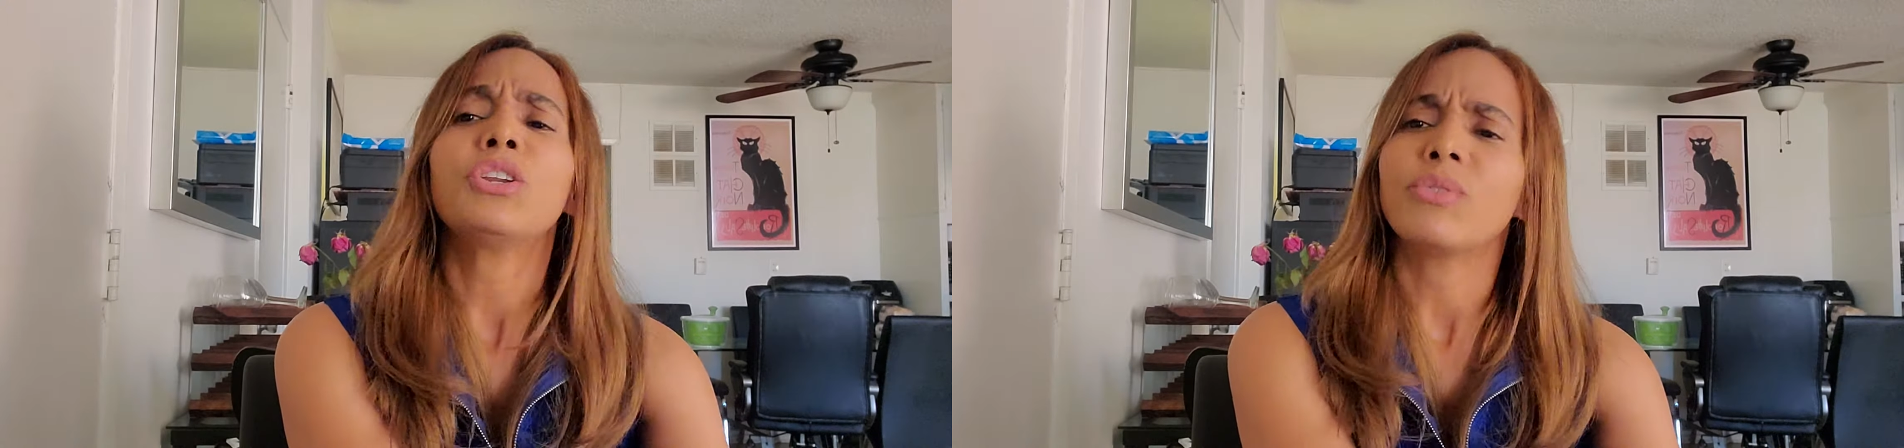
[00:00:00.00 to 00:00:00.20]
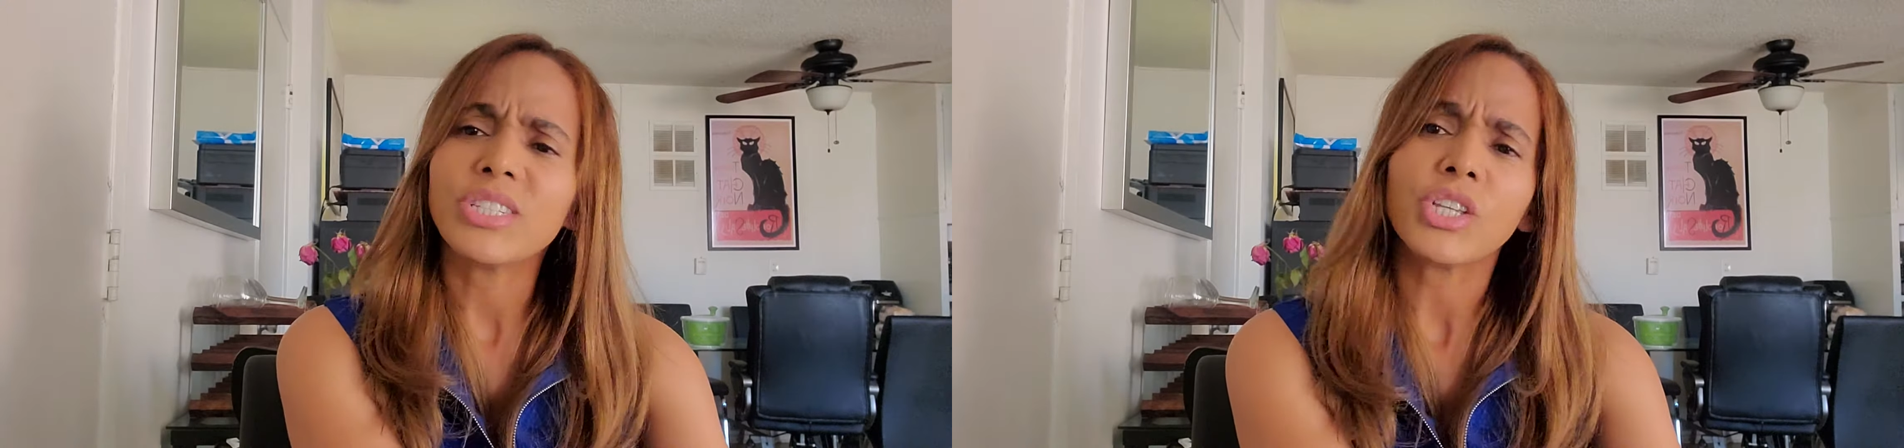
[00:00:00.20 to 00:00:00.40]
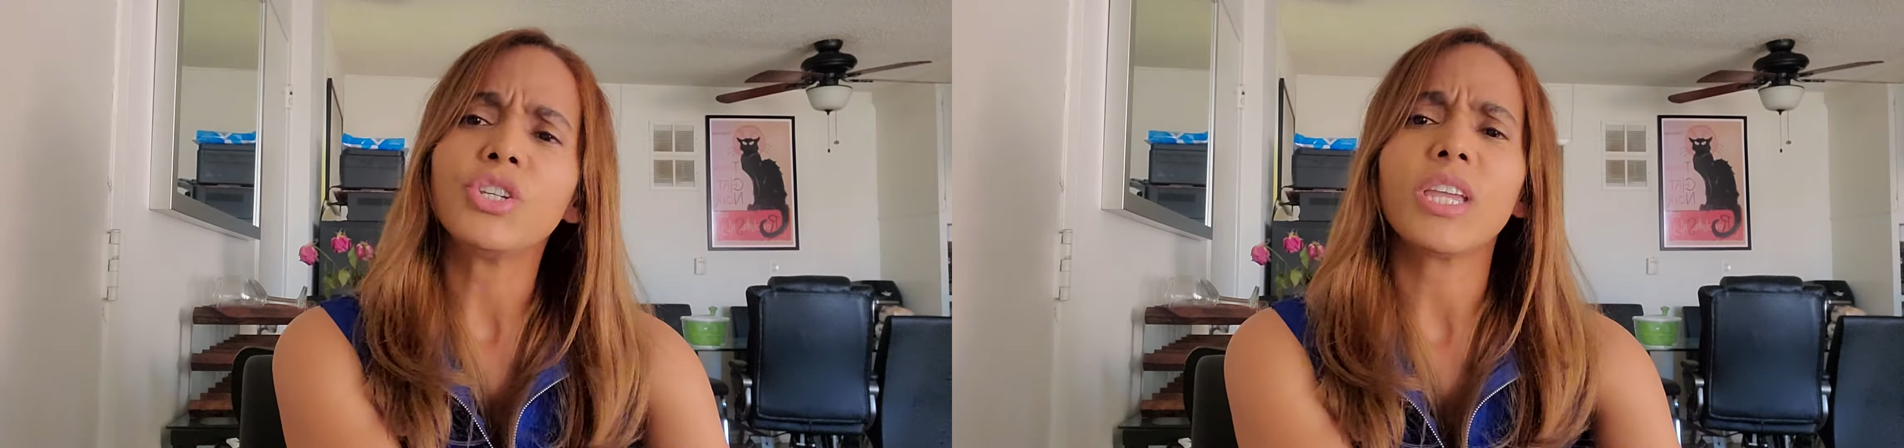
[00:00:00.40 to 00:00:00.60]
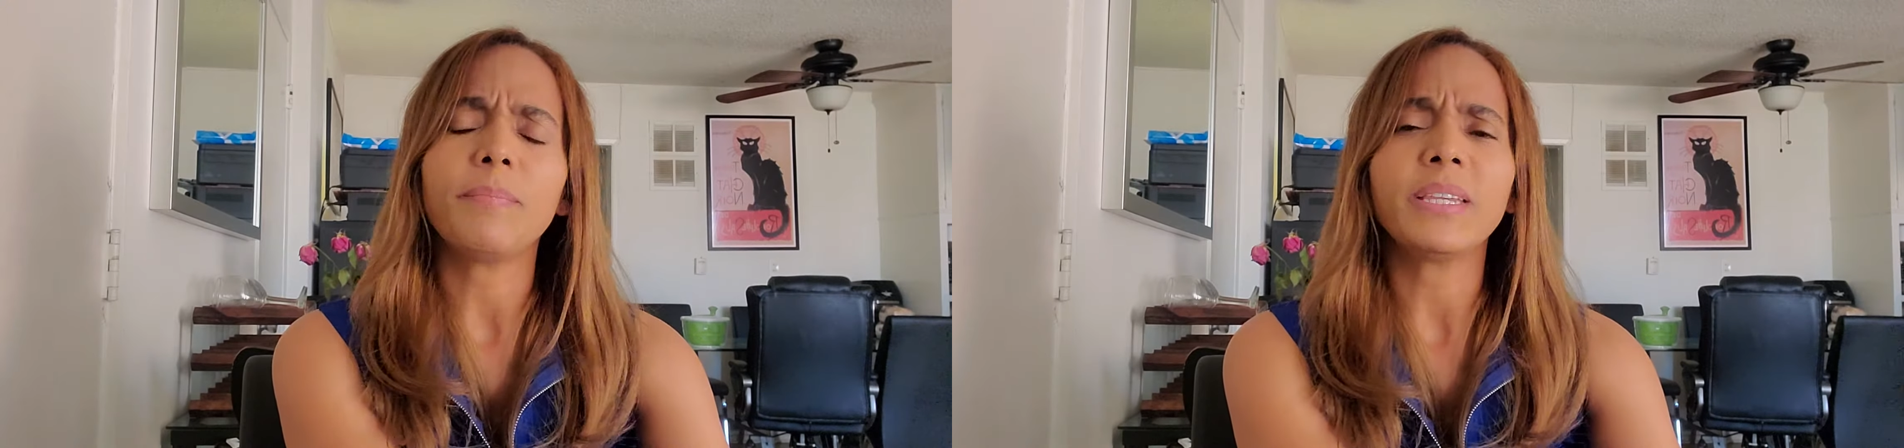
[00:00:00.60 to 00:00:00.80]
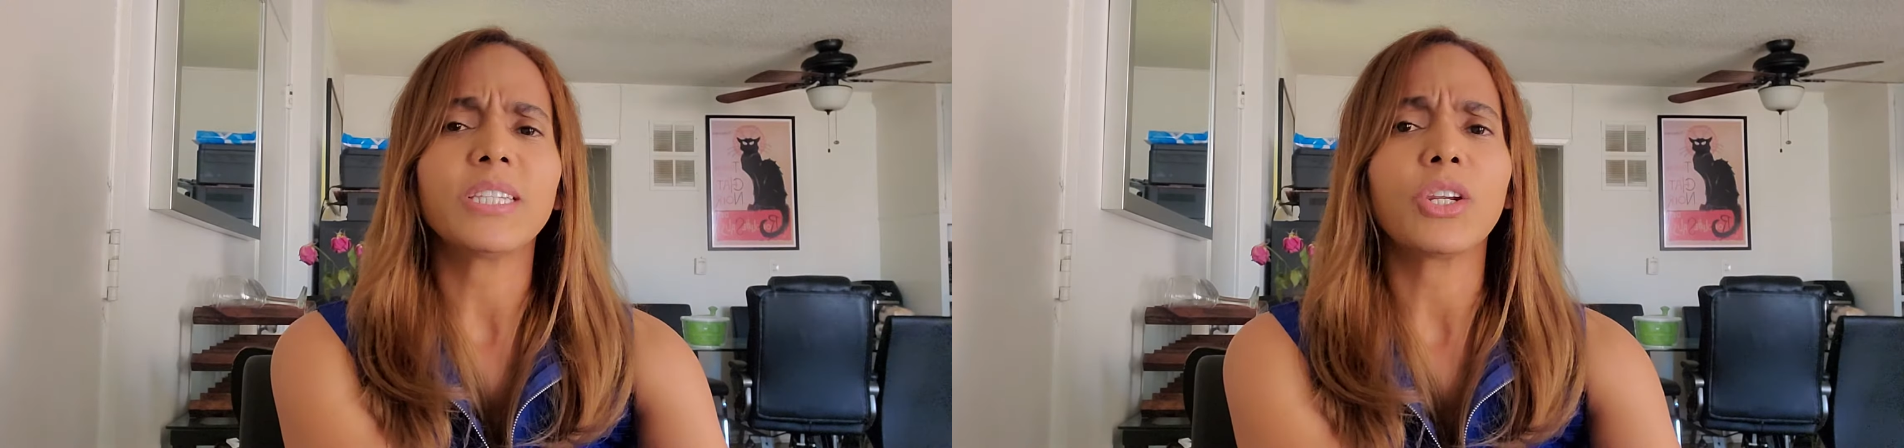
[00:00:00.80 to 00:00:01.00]
reason you keep
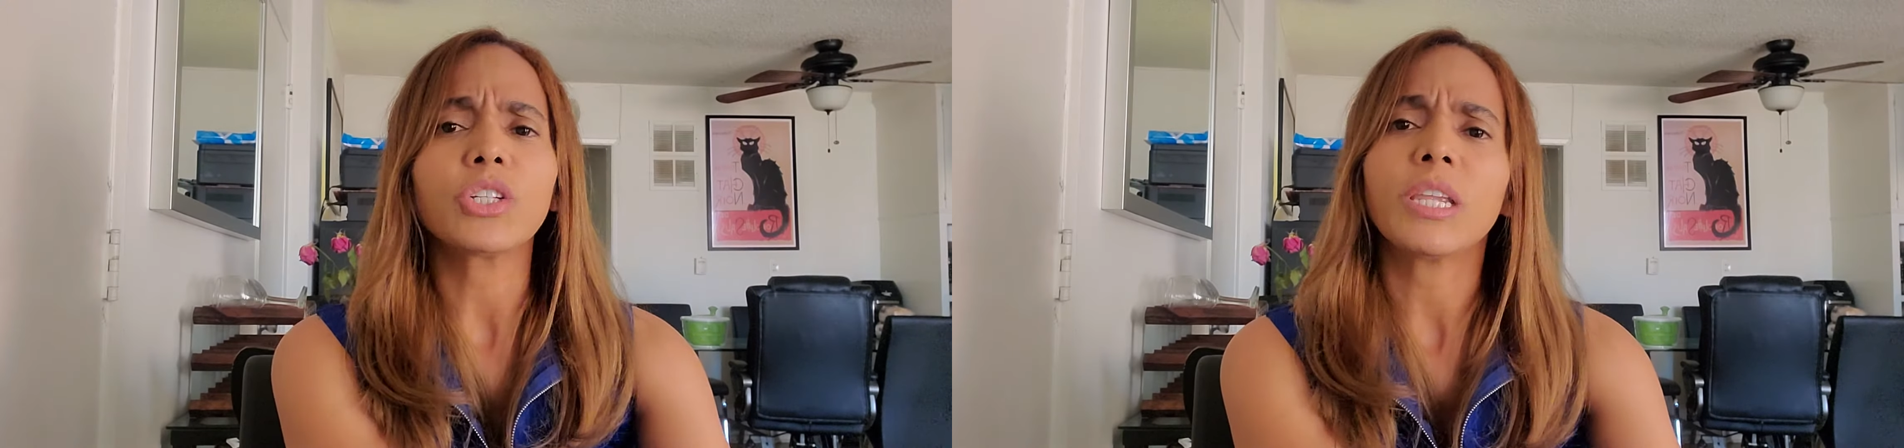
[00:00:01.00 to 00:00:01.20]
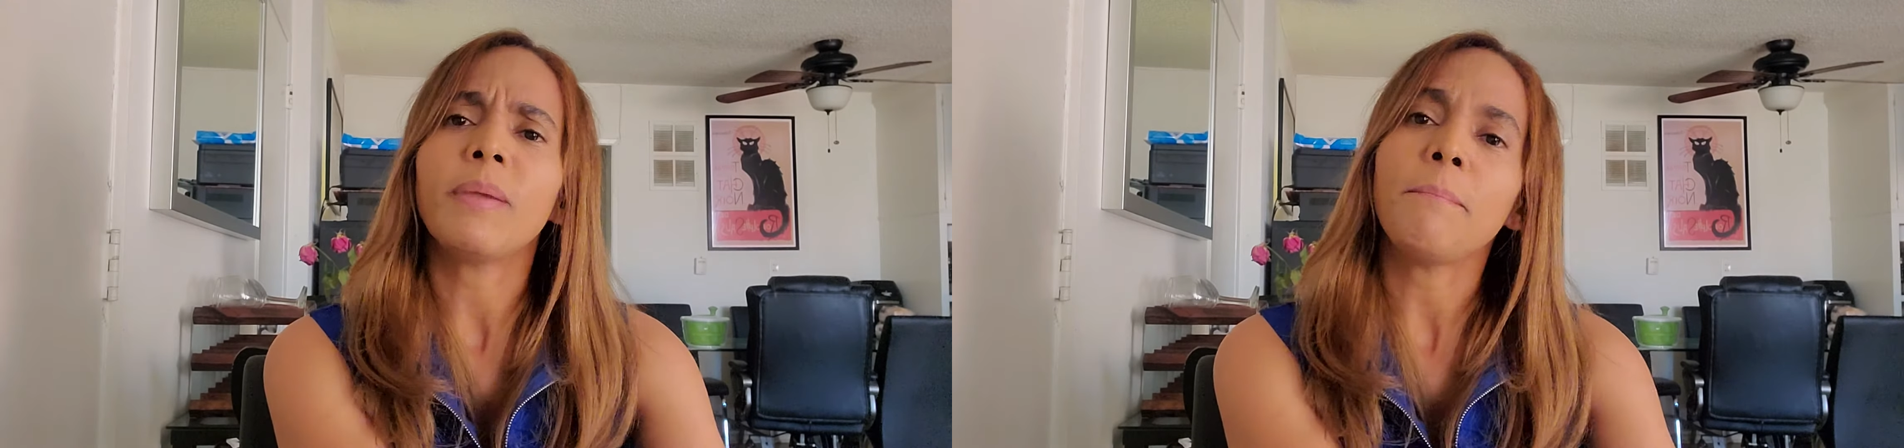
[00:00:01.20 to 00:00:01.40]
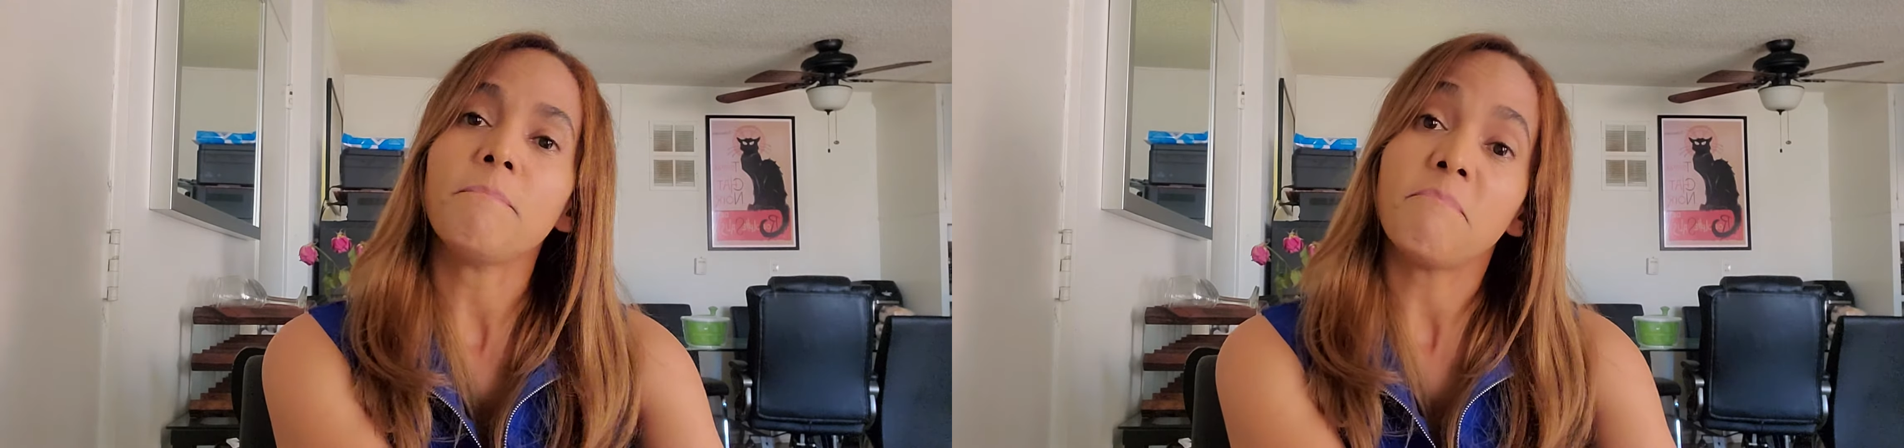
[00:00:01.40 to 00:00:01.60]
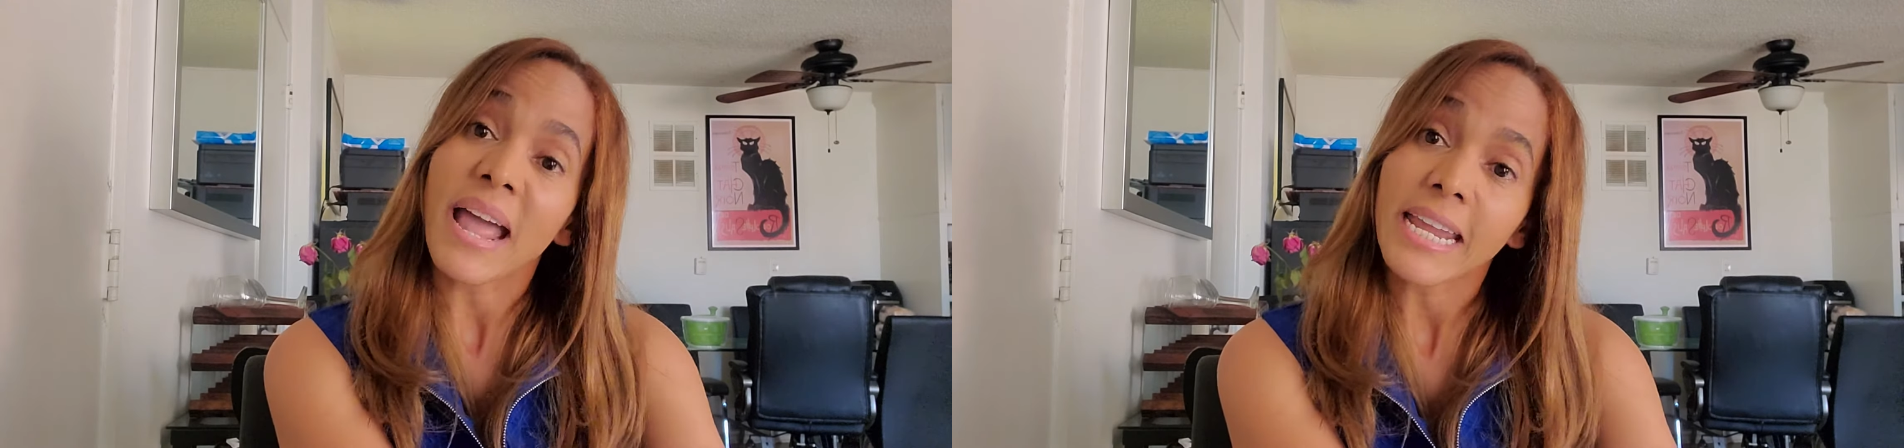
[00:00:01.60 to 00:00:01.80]
interrupting me, Mike?